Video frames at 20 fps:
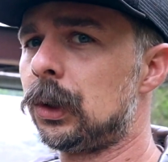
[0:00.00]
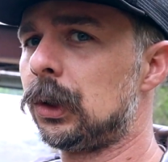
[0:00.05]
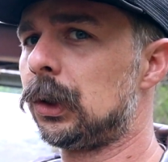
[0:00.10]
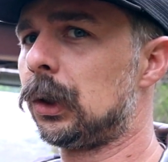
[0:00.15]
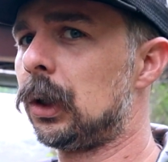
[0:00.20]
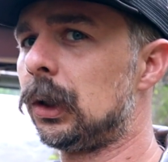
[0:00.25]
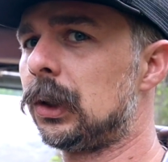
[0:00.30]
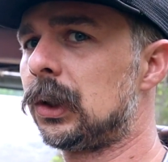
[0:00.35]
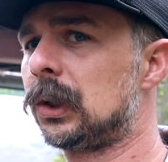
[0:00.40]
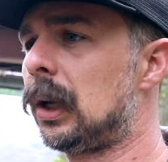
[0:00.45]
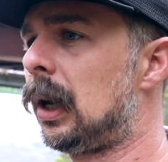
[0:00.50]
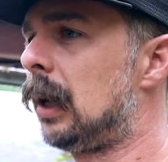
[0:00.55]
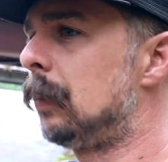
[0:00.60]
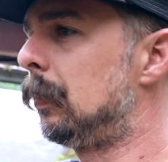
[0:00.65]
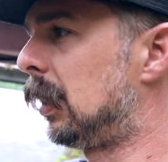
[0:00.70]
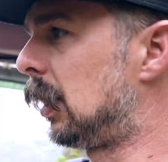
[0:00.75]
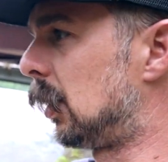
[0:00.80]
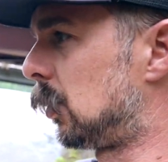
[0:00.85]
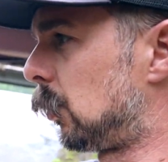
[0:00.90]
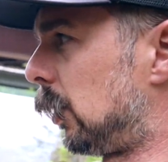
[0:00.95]
which is a good
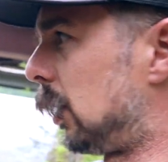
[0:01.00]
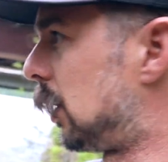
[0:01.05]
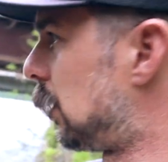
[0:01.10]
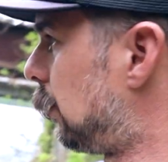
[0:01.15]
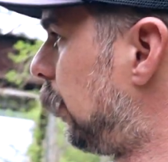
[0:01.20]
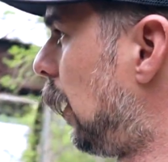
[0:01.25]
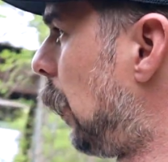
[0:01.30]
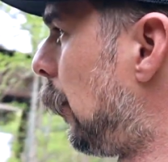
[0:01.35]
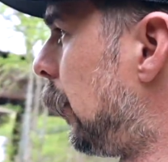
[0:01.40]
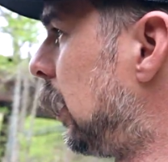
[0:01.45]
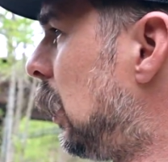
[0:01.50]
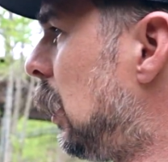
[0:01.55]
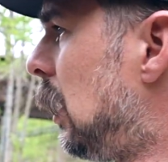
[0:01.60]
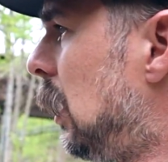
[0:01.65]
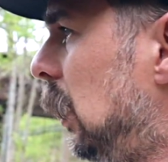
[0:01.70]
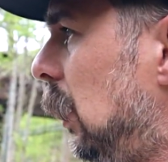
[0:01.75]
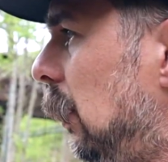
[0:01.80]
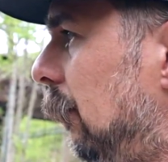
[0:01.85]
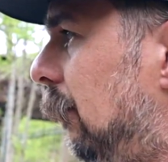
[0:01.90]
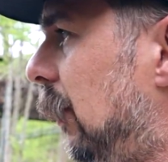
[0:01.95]
sign because when it's flowing,
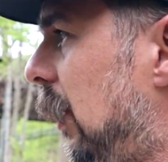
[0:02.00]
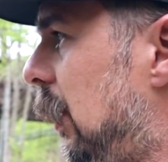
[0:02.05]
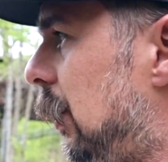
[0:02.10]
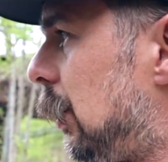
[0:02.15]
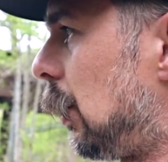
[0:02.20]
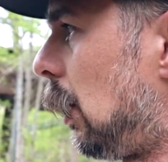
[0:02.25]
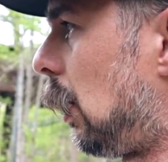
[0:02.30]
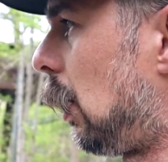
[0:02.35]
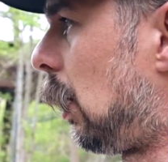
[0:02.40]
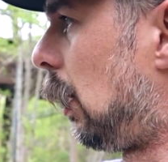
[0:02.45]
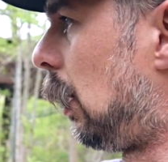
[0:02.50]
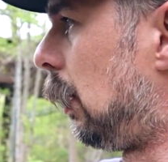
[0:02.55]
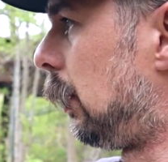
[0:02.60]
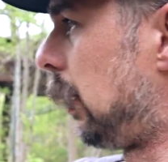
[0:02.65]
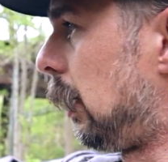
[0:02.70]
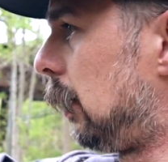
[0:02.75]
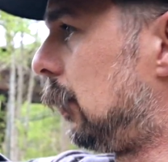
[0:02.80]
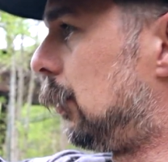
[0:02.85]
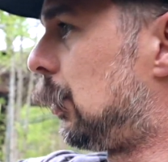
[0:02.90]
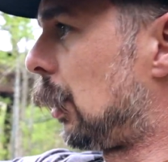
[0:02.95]
the fish, uh,
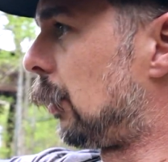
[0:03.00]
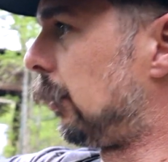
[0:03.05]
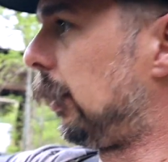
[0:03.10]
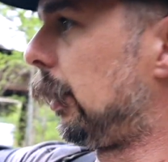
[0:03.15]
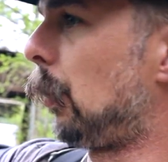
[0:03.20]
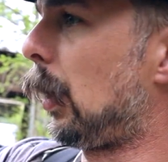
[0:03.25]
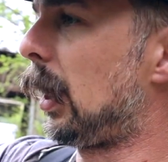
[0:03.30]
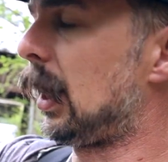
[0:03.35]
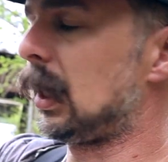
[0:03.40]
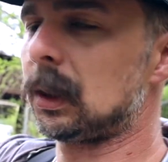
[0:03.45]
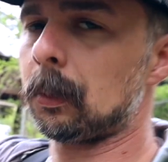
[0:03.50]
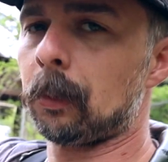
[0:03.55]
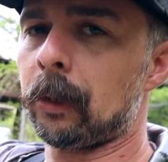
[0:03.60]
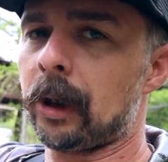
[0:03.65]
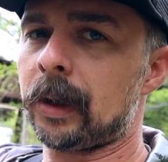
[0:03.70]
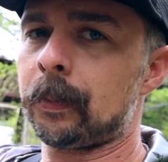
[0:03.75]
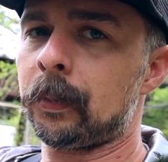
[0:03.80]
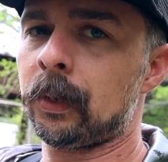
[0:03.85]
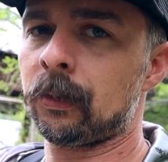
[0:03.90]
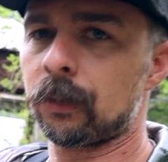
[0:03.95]
they generally wait at the
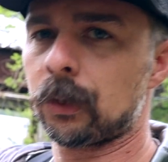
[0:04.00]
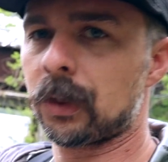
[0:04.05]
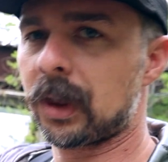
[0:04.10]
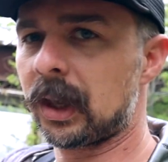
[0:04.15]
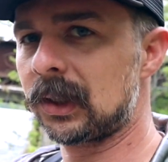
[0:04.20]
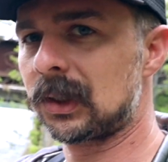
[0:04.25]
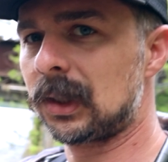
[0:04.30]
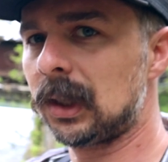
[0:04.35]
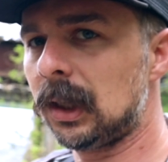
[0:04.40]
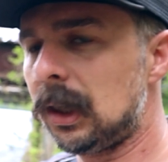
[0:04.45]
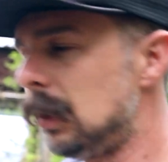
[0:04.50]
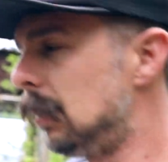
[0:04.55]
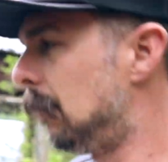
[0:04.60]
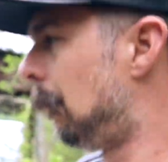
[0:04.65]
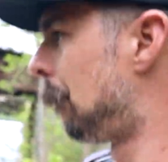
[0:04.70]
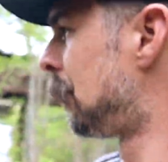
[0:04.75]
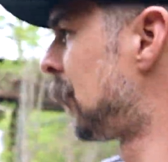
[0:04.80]
bottom for things to eat.